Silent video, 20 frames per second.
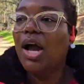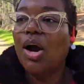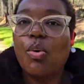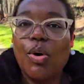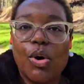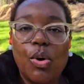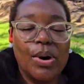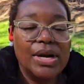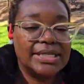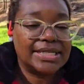
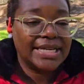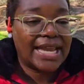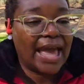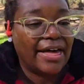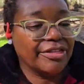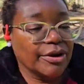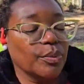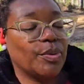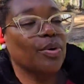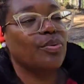We're going
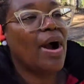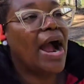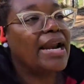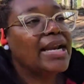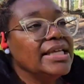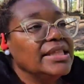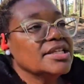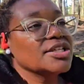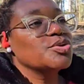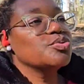together. We're
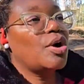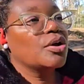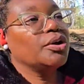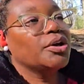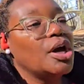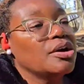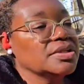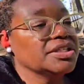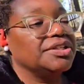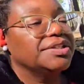riding this roller
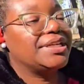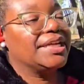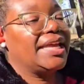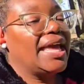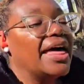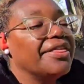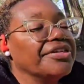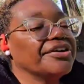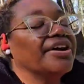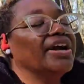coaster
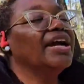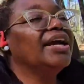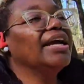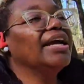together.